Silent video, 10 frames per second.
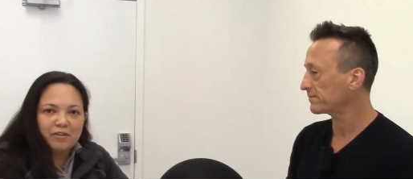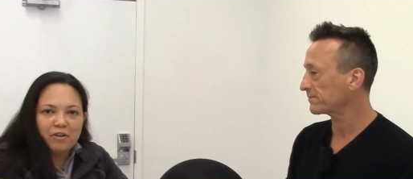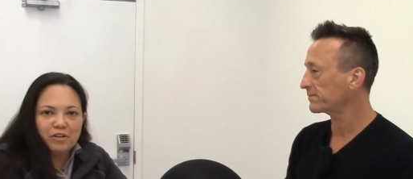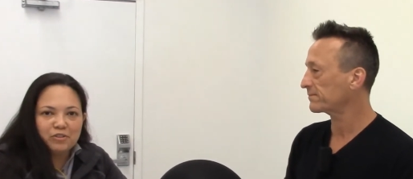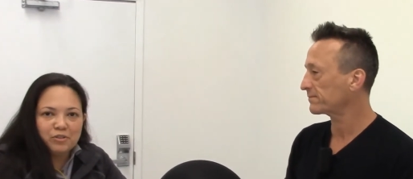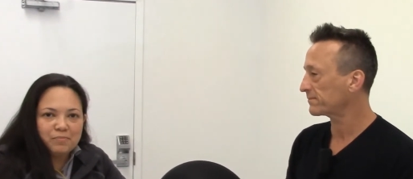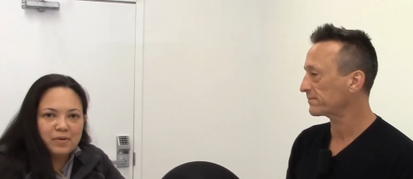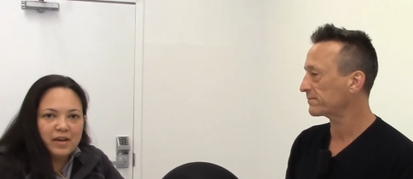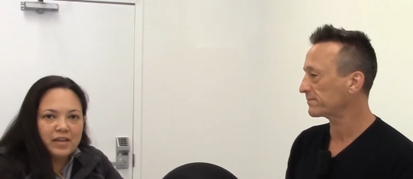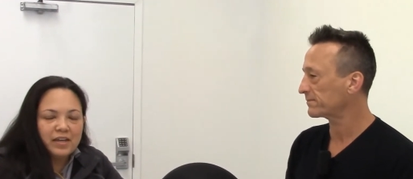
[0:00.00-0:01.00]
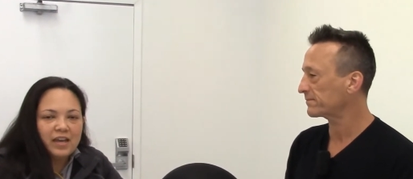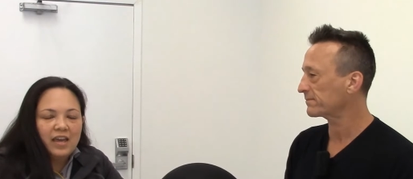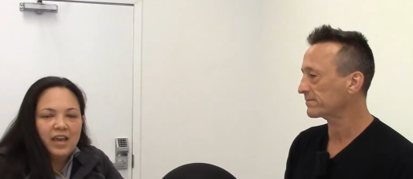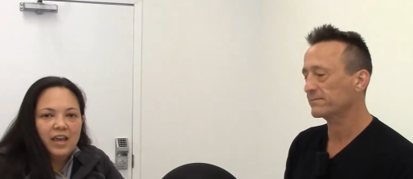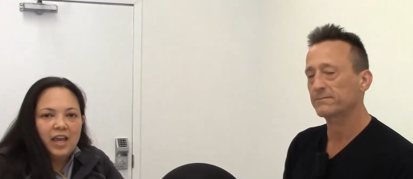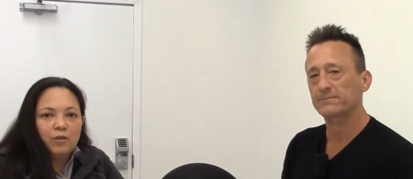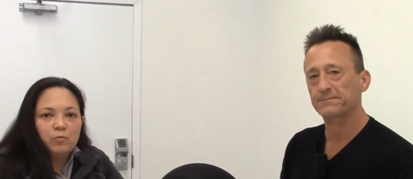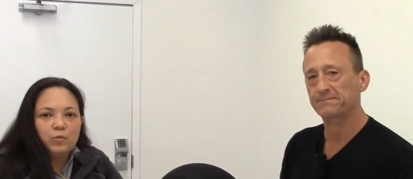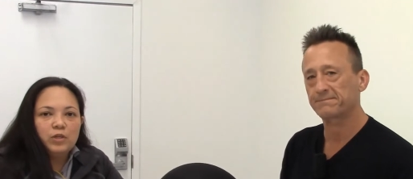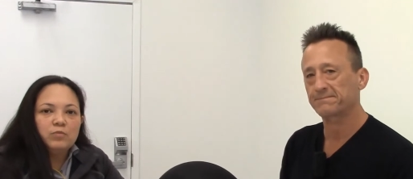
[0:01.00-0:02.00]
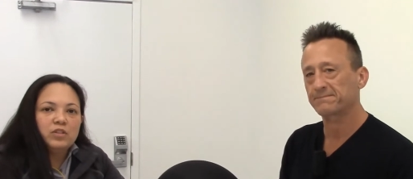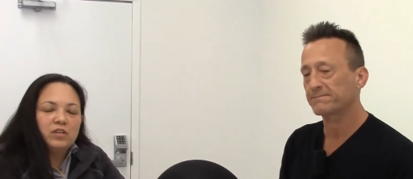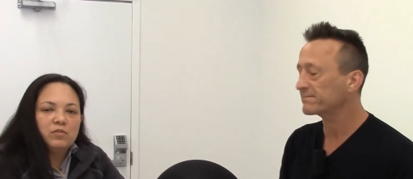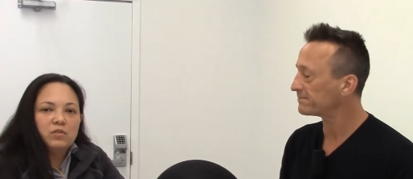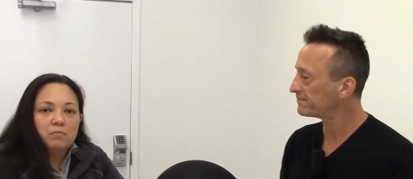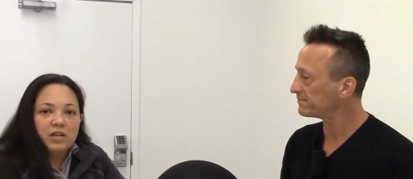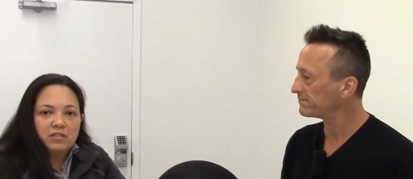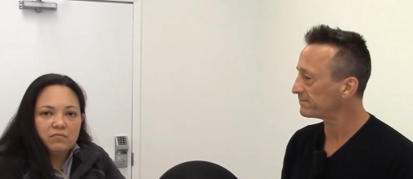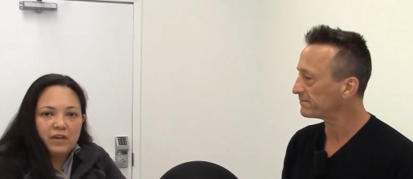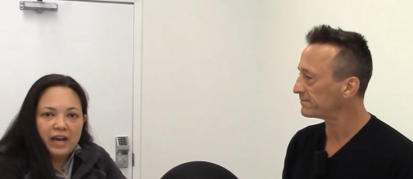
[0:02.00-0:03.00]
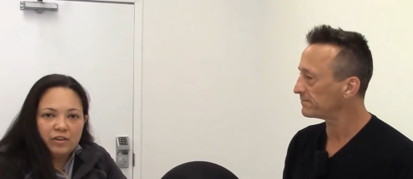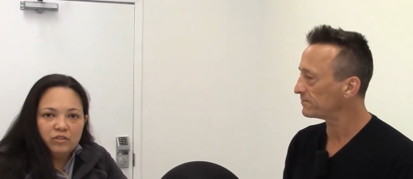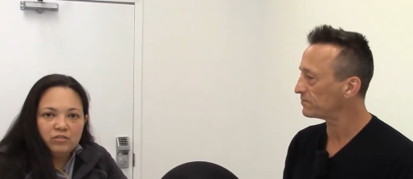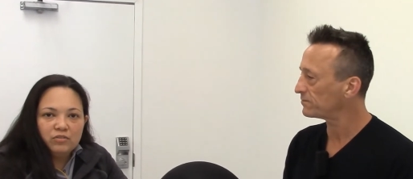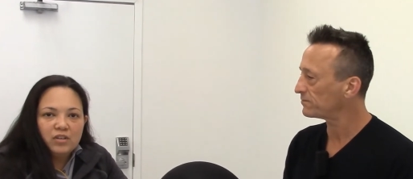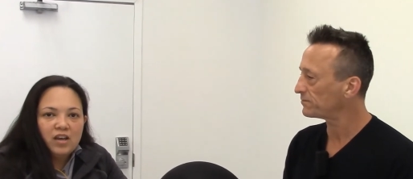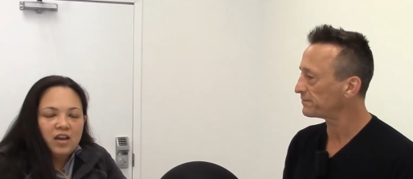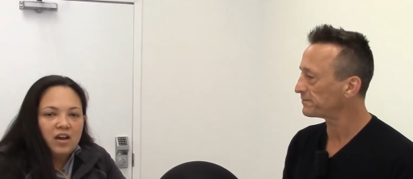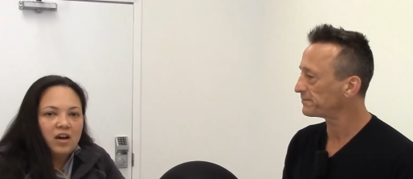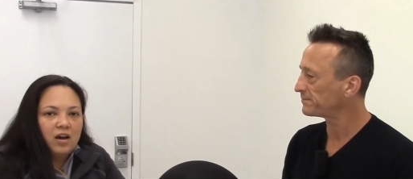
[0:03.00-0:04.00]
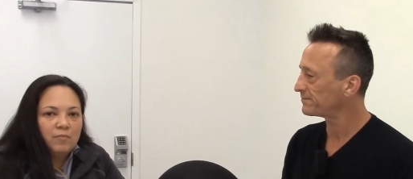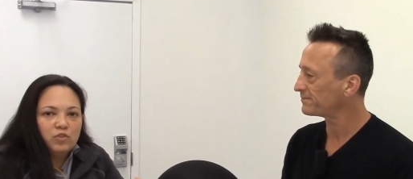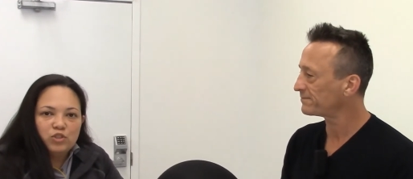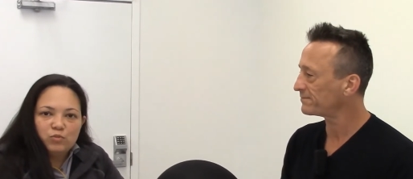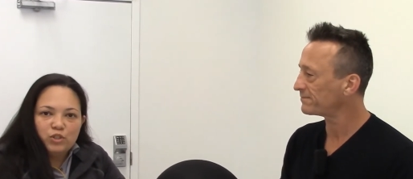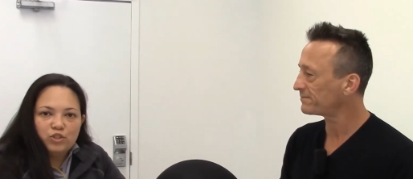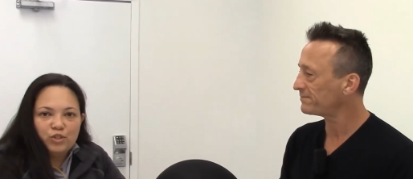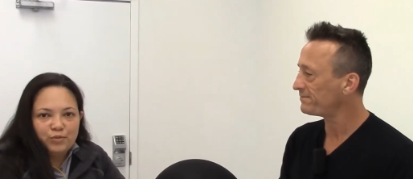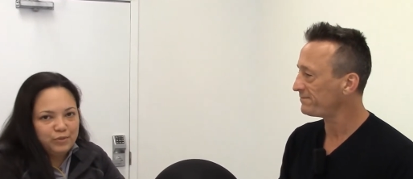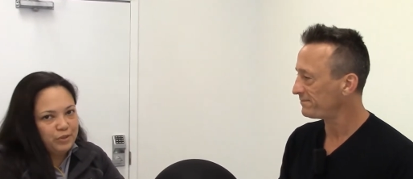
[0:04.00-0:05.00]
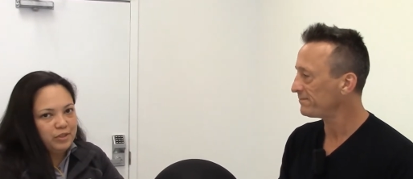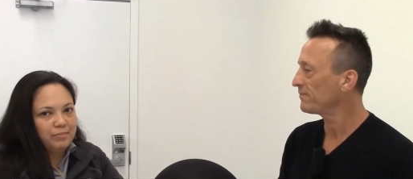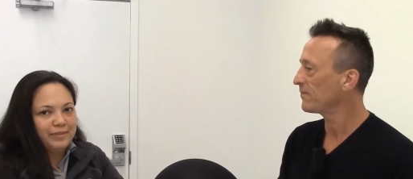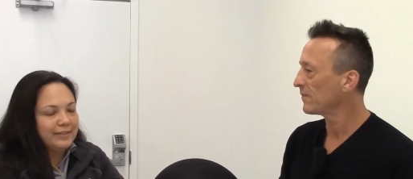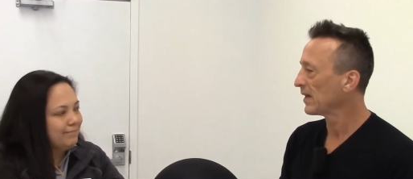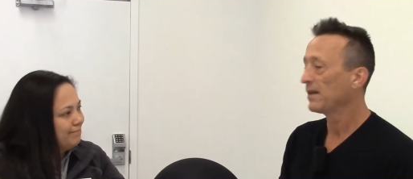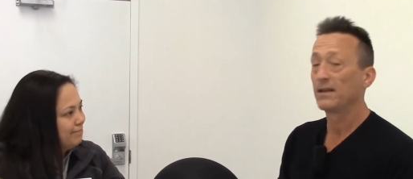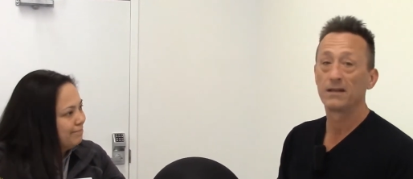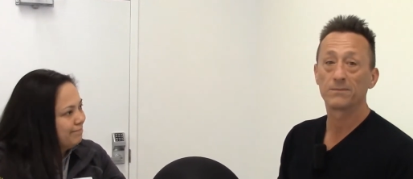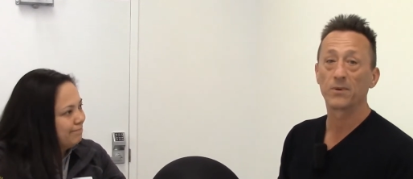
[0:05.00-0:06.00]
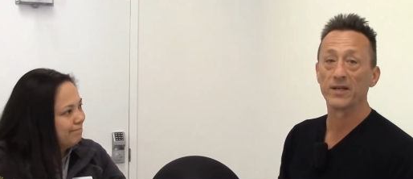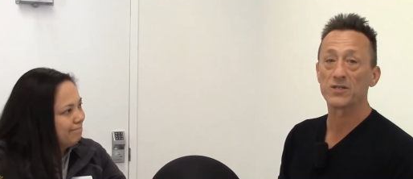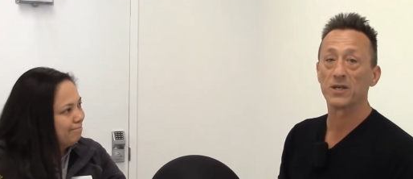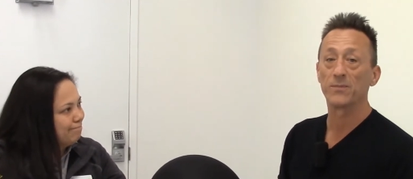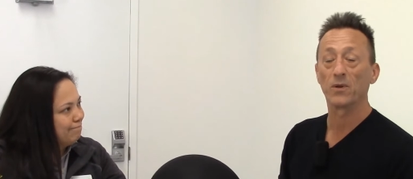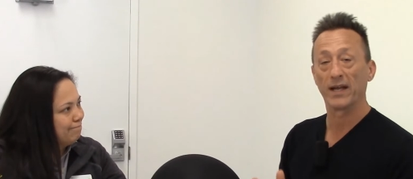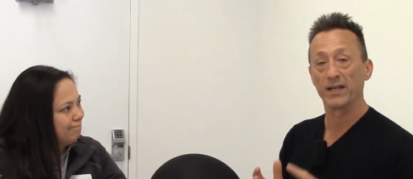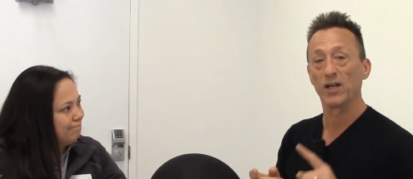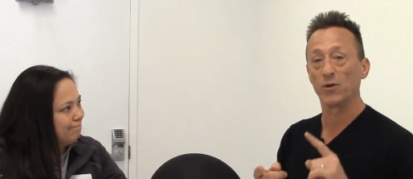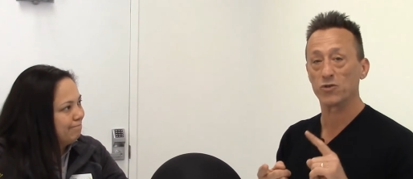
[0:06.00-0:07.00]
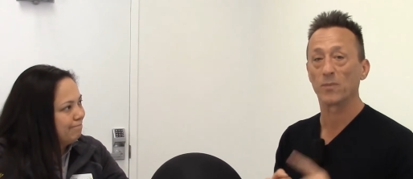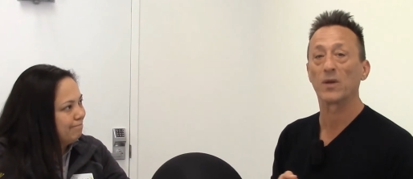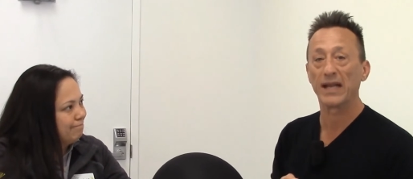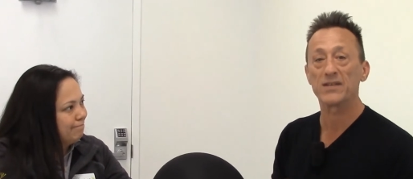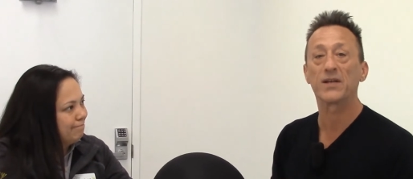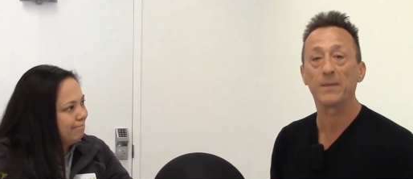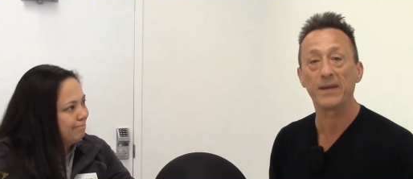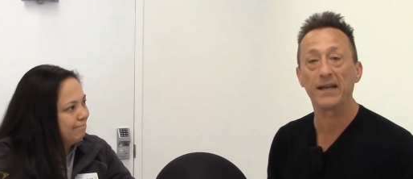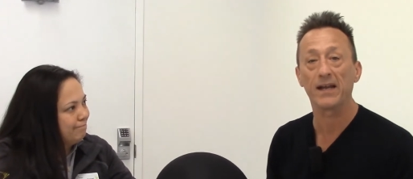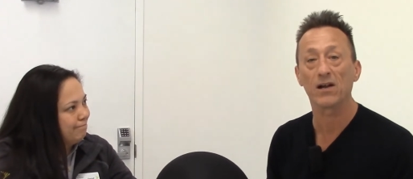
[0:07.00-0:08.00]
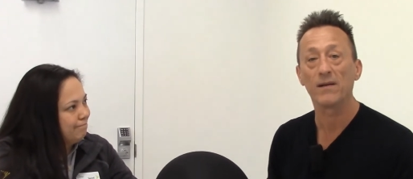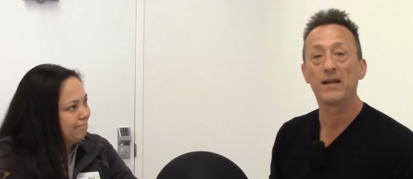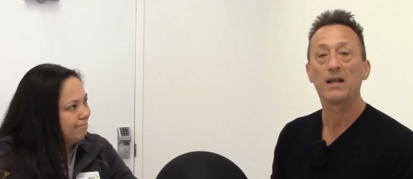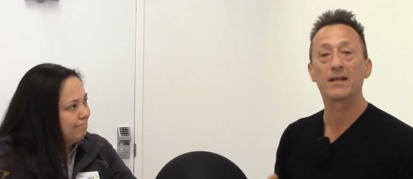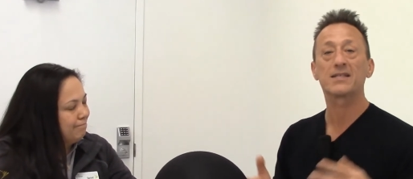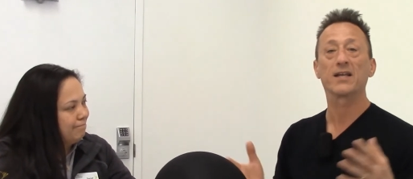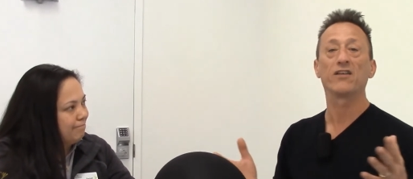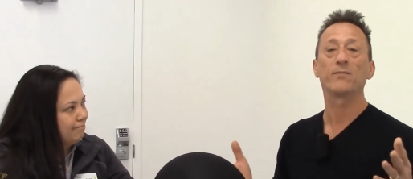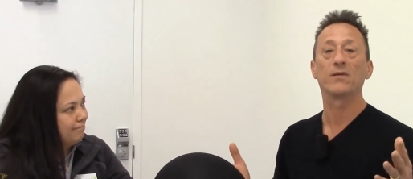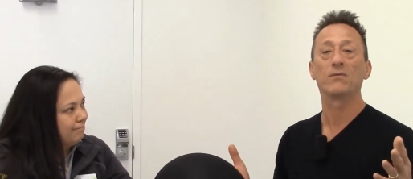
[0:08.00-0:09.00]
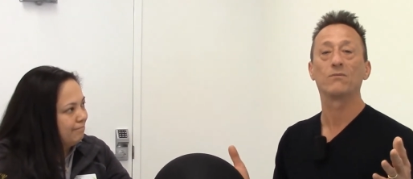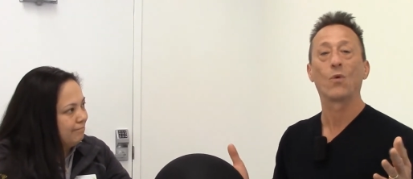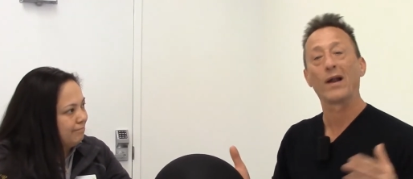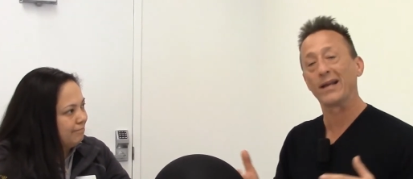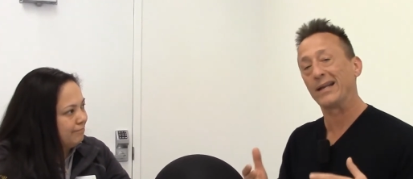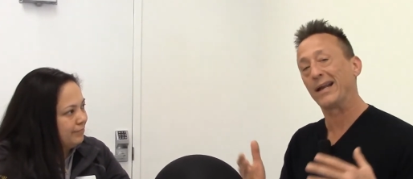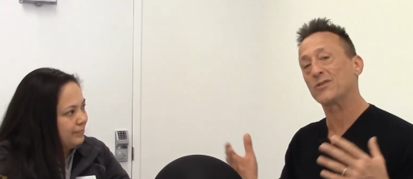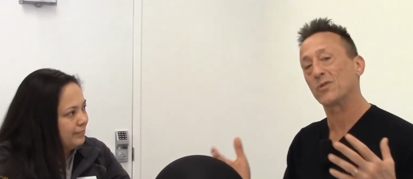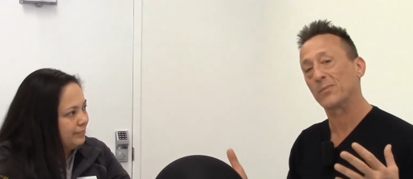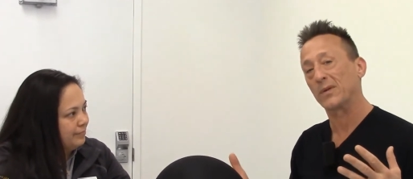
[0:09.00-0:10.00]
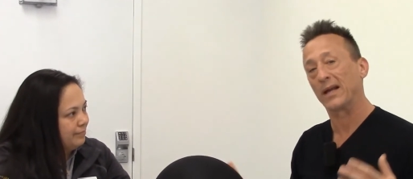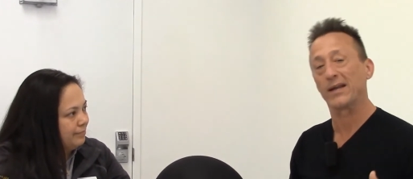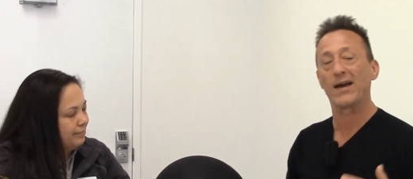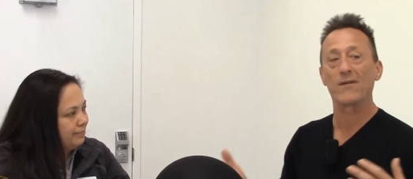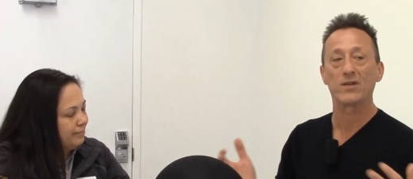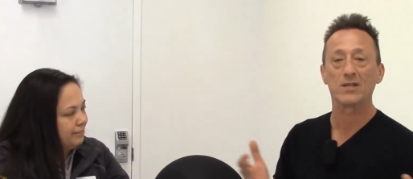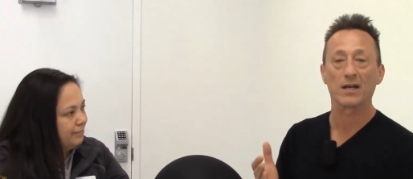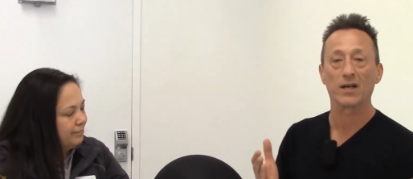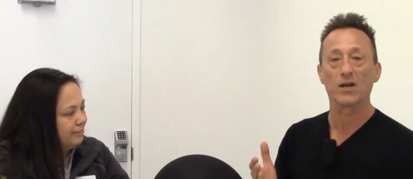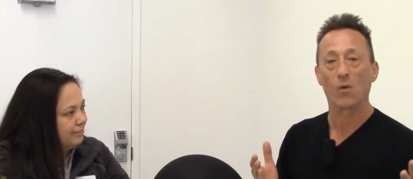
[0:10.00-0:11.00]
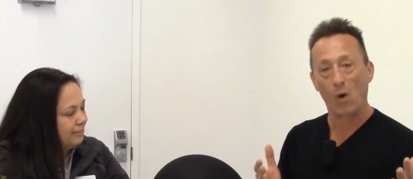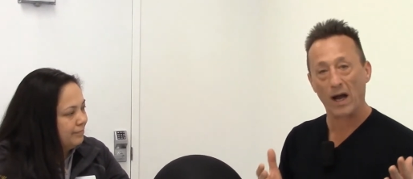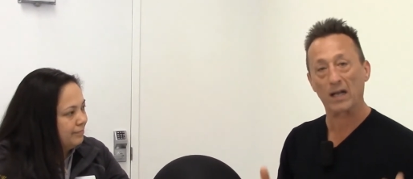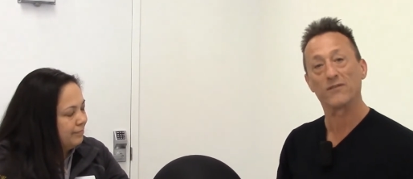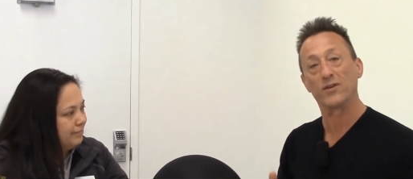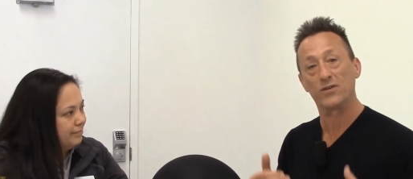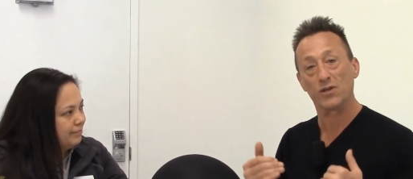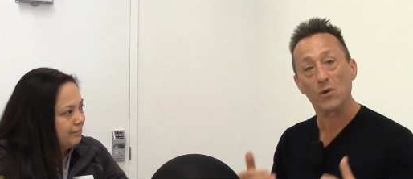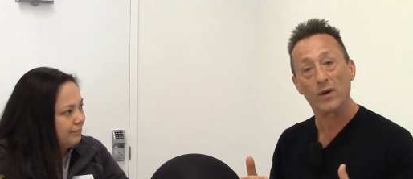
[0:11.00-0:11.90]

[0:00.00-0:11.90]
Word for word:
Speaker 1: Rock Turnpike, and we will give you the best value um, to switch over to Sprint.
Speaker 2: Pretty simple. And you know, AAA is going to be here. Let's say you've been wanting to get AAA, you haven't done it in a while. If you do